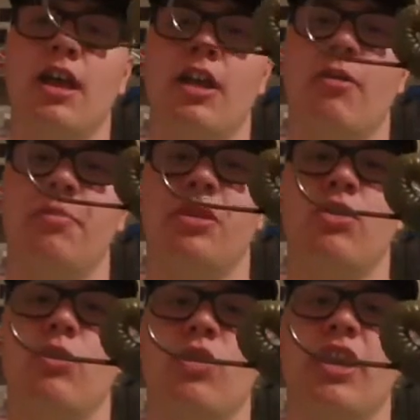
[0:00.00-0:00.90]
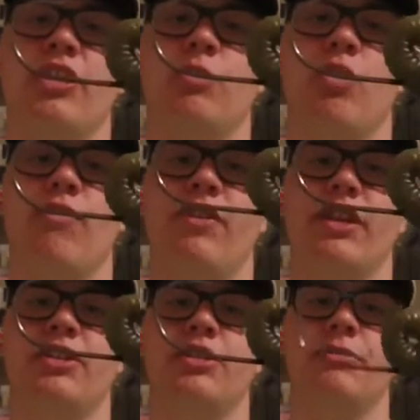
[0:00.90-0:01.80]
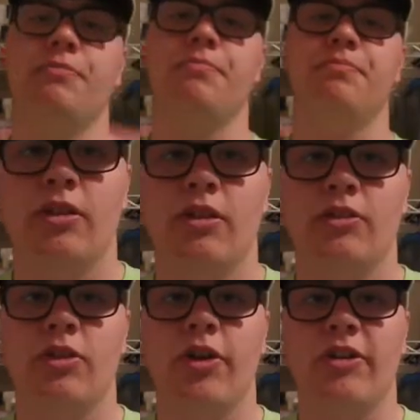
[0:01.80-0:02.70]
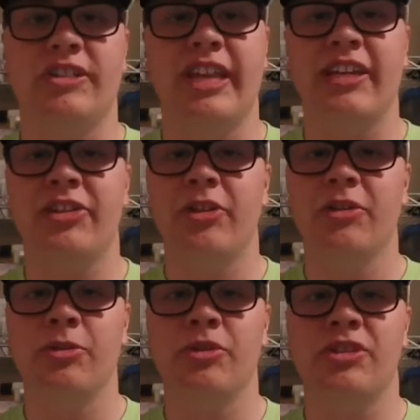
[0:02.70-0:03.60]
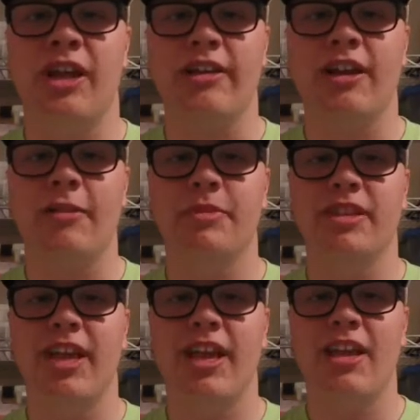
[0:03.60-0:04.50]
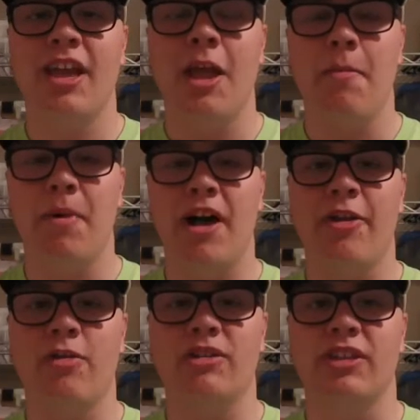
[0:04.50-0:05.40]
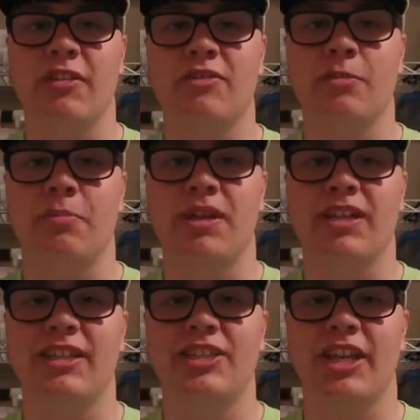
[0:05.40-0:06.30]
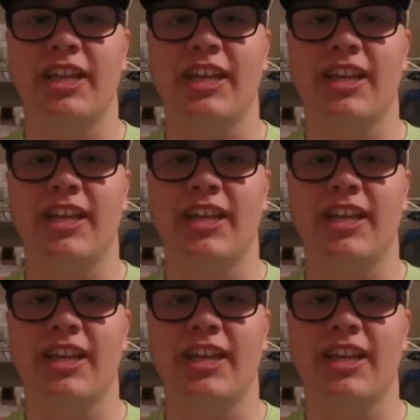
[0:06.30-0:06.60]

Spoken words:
and helping you catch more fish. So go to santonelures.com today and buy yourself some Piglet Shaky